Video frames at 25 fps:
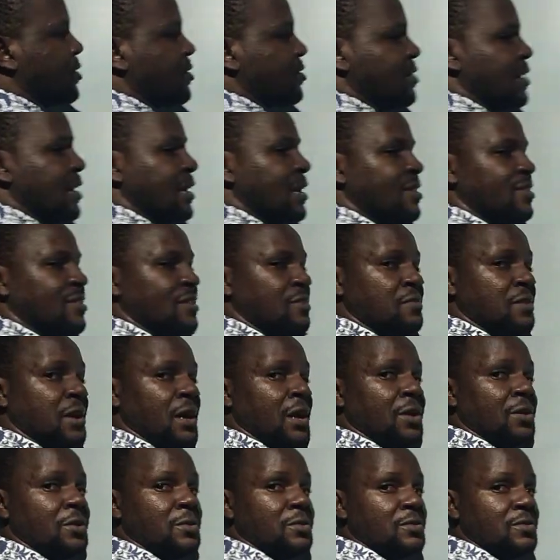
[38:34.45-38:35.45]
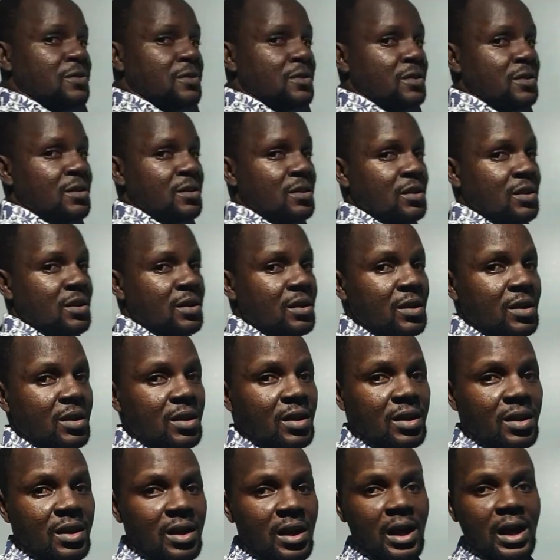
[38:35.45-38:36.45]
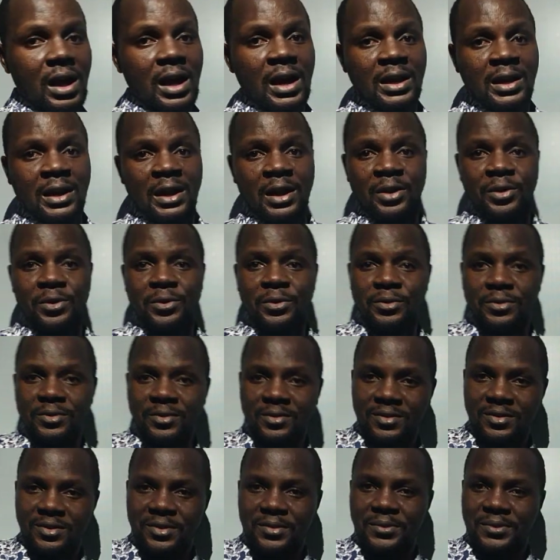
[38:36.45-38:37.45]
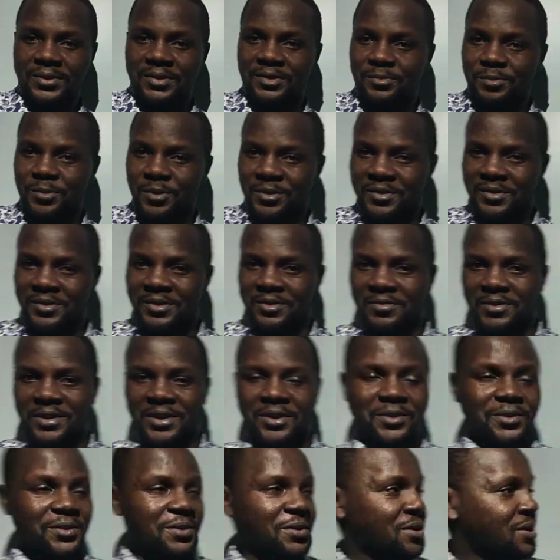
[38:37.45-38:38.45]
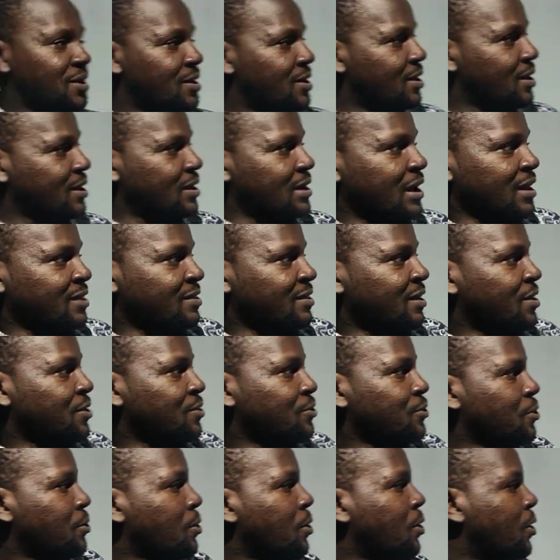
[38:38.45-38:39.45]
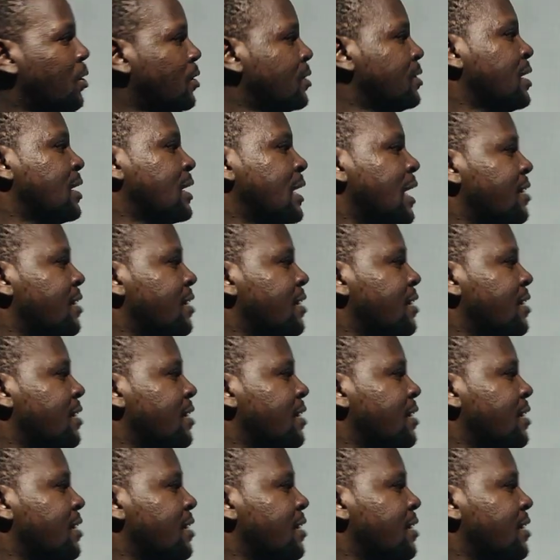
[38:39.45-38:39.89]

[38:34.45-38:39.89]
What is negative ions? Anions. What is positive ion? Cations. So all the